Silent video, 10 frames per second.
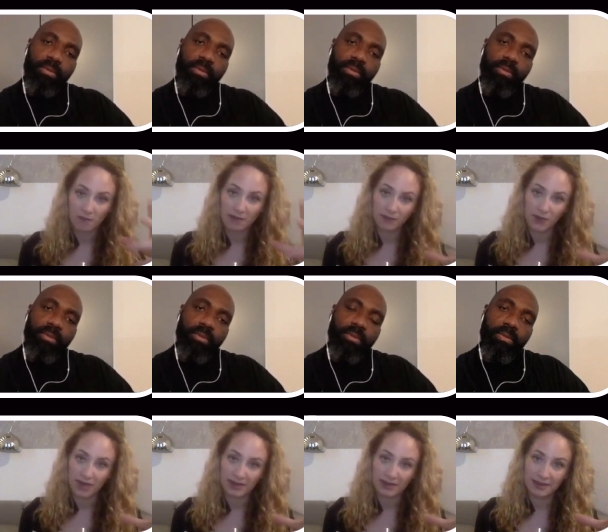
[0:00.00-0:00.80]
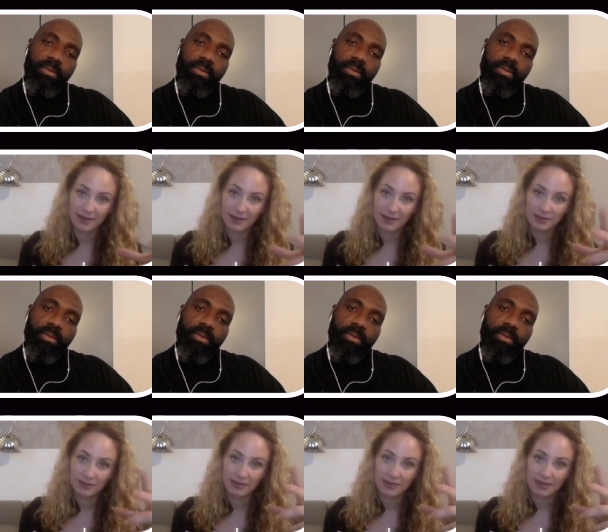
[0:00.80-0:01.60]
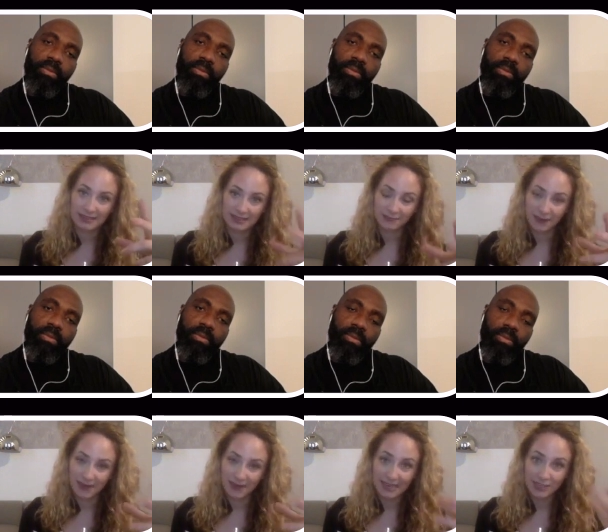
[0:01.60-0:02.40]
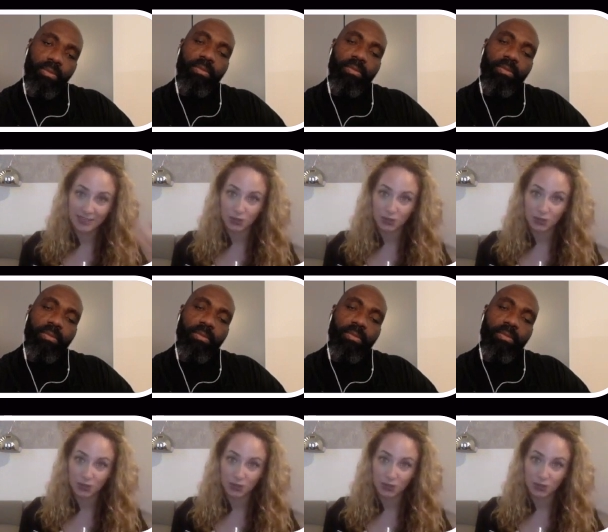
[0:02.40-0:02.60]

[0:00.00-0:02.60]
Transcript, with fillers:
Speaker 1: my friend in like